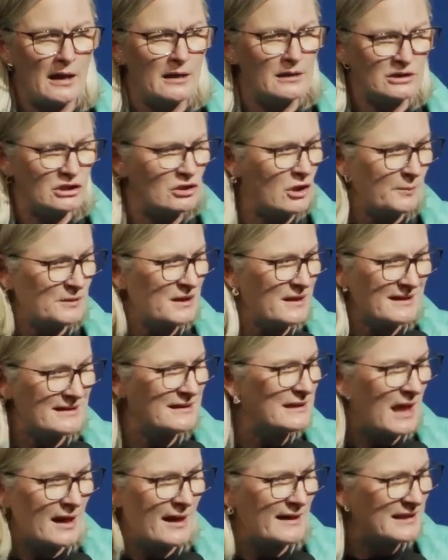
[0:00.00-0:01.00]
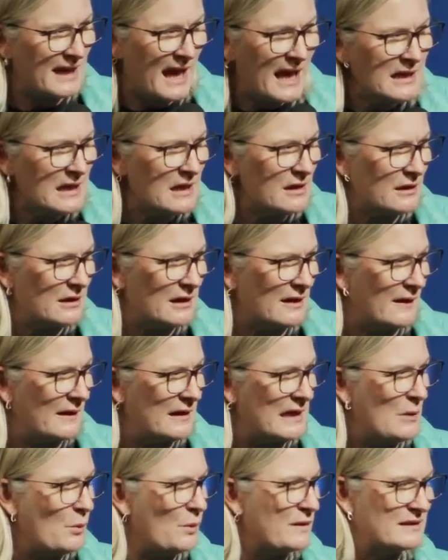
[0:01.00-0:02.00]
Scripture doesn't tell us anything that
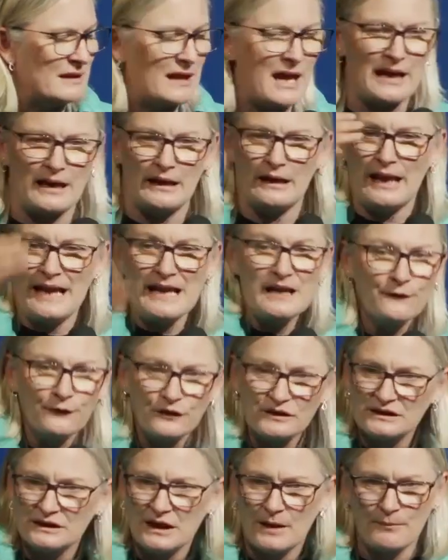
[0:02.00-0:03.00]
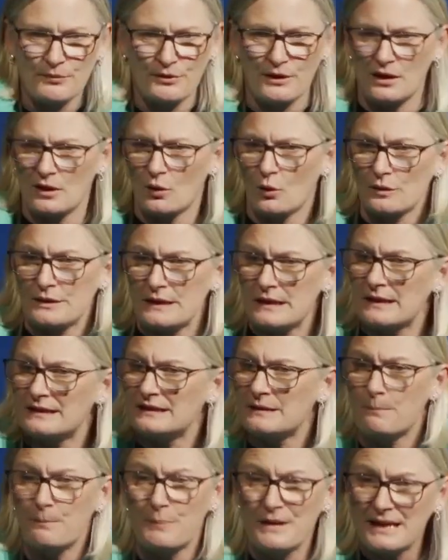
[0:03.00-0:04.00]
he was like late for something or needed
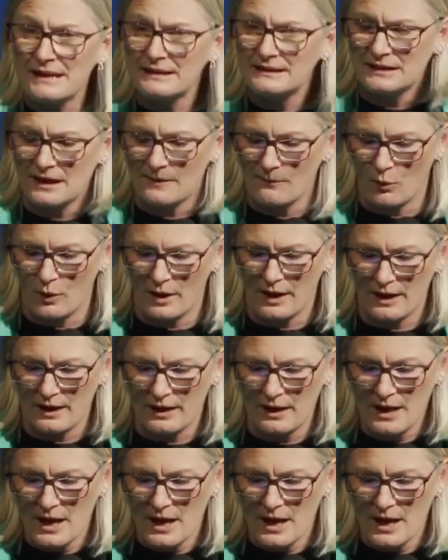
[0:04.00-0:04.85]
to be somewhere.